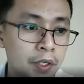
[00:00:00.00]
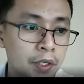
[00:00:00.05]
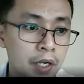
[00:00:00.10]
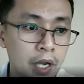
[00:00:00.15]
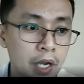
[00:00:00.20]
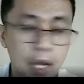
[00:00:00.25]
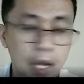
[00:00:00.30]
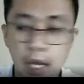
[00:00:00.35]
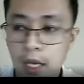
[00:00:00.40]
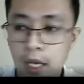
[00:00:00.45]

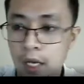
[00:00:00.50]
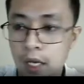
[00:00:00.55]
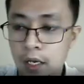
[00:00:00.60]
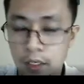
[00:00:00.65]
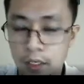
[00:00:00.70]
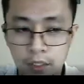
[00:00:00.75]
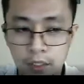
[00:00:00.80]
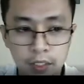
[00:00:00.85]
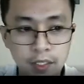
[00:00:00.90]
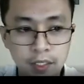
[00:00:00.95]

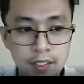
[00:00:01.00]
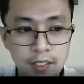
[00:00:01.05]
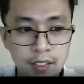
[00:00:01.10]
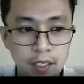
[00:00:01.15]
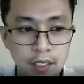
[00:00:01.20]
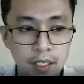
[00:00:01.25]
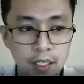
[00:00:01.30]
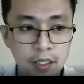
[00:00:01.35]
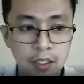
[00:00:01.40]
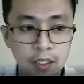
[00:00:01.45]
data
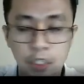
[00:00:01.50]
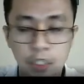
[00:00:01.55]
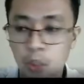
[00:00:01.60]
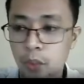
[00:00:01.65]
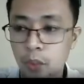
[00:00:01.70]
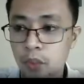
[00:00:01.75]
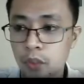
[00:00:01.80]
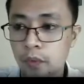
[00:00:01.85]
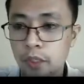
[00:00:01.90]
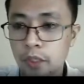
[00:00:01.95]
set that you
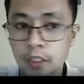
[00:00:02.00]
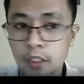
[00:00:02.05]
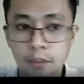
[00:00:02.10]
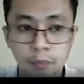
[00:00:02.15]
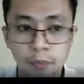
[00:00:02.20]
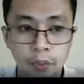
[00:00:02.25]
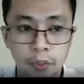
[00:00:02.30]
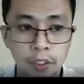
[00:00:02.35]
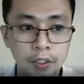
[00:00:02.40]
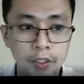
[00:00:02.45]
want to
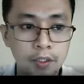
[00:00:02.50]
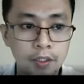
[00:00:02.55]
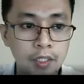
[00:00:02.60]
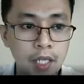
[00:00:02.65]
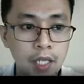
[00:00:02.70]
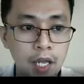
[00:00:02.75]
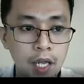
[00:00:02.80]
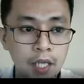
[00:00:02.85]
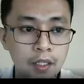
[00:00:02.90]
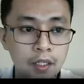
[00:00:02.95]
export,
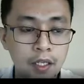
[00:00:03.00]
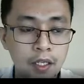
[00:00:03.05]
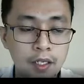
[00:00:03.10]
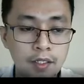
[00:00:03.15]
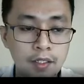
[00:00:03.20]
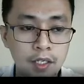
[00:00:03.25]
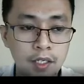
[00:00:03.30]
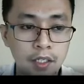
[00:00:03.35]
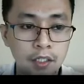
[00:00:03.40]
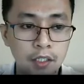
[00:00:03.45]
and then the
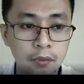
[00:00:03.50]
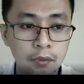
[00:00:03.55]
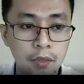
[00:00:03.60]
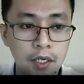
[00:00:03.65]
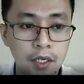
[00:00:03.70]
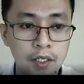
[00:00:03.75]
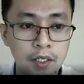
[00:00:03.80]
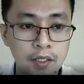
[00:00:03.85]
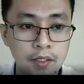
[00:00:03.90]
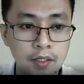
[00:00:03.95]
second
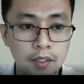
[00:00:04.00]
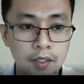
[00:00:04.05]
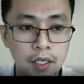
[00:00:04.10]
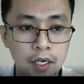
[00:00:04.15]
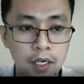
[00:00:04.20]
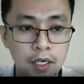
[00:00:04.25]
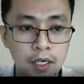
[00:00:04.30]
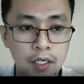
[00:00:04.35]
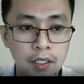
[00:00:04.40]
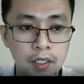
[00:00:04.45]
one is
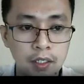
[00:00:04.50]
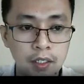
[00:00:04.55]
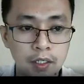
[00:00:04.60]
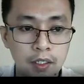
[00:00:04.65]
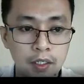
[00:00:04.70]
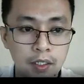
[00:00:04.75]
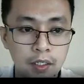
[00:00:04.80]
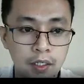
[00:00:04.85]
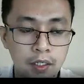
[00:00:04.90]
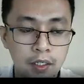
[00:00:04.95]
the
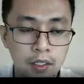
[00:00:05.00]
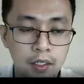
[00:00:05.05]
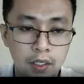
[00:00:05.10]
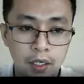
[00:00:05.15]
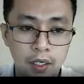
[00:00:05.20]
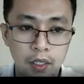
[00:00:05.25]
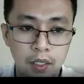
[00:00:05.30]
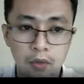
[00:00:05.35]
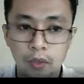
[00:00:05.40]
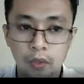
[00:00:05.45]

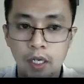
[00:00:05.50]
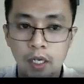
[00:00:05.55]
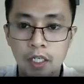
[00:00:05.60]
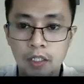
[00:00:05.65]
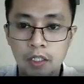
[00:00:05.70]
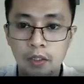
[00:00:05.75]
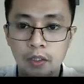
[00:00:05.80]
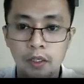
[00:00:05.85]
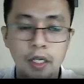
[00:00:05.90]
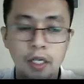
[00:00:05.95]

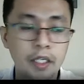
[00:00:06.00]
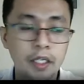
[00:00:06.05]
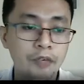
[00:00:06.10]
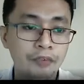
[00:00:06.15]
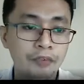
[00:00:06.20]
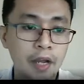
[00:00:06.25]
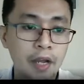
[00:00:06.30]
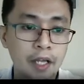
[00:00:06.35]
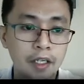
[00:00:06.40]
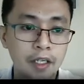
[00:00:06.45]
location and the
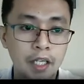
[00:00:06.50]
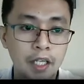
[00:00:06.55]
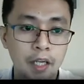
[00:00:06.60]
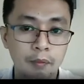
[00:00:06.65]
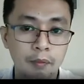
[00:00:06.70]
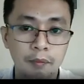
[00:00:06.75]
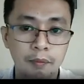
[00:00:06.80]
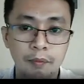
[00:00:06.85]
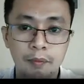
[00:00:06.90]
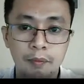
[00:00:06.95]
file
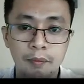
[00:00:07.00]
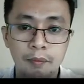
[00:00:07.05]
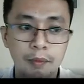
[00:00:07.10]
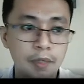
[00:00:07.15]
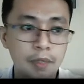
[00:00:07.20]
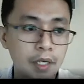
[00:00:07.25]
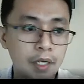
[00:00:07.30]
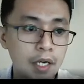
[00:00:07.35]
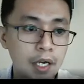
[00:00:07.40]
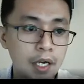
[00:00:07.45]
name
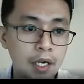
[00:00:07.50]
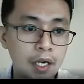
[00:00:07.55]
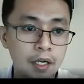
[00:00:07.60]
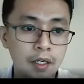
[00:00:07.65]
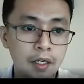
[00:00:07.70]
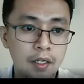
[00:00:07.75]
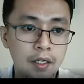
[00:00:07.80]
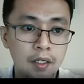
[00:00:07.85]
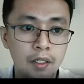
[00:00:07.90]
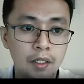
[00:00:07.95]

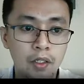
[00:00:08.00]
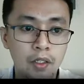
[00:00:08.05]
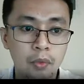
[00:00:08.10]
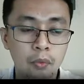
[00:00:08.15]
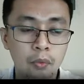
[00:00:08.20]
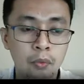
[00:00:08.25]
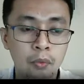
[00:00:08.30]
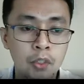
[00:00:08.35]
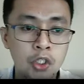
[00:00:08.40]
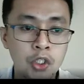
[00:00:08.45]

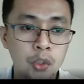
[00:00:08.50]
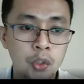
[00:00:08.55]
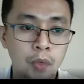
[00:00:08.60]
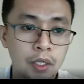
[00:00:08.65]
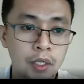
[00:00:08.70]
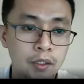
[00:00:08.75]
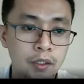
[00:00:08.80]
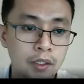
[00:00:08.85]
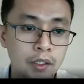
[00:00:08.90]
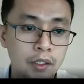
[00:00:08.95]
which you
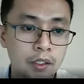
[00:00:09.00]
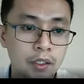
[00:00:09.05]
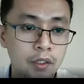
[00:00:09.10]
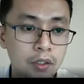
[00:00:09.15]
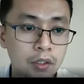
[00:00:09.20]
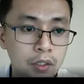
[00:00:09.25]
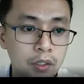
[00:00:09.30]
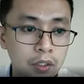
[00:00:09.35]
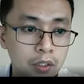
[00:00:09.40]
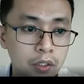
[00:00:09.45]
want
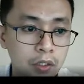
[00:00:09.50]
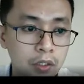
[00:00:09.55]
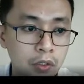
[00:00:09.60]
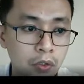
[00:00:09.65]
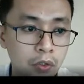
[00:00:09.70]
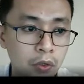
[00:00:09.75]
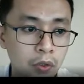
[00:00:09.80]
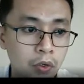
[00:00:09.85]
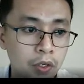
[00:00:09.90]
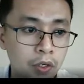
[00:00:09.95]

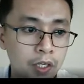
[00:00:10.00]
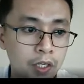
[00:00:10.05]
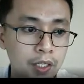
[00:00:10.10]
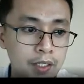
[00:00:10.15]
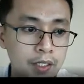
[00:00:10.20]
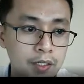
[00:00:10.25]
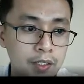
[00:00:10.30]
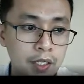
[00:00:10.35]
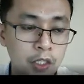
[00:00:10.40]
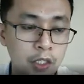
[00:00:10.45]
your data
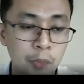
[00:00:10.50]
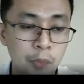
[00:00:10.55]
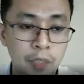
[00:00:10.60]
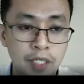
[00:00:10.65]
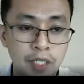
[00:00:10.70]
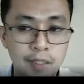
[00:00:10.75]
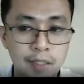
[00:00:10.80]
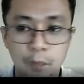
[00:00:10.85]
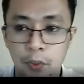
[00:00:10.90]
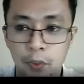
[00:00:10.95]
set to be
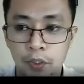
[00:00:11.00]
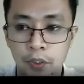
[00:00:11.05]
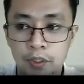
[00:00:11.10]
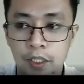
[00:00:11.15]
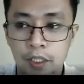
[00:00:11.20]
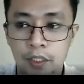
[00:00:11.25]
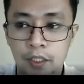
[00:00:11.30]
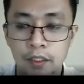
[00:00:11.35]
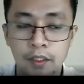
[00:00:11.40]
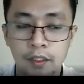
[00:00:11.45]

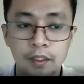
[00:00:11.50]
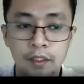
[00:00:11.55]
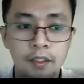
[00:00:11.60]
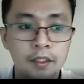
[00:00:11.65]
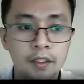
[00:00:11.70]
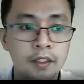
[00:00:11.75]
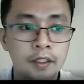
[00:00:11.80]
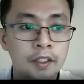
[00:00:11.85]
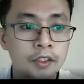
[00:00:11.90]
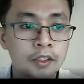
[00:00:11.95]
exported.
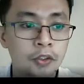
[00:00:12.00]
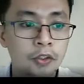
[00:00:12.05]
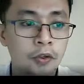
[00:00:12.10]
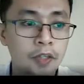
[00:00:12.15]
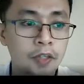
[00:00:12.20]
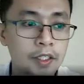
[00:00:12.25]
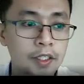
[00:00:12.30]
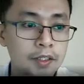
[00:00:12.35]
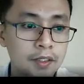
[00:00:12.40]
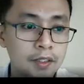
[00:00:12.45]
So in
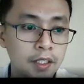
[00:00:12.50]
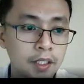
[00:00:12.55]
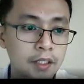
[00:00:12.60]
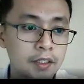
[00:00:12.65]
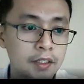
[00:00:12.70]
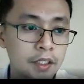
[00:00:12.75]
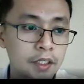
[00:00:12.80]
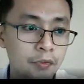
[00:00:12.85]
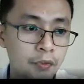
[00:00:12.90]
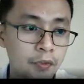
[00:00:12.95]
this case,
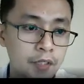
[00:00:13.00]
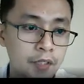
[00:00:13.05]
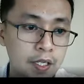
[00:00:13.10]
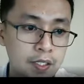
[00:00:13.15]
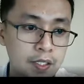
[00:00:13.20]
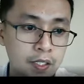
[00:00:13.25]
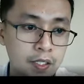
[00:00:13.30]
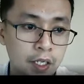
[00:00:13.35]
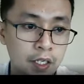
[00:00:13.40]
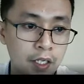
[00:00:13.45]
if you just
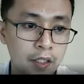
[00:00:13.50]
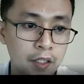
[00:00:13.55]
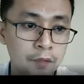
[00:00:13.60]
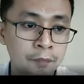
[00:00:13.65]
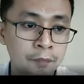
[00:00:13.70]
say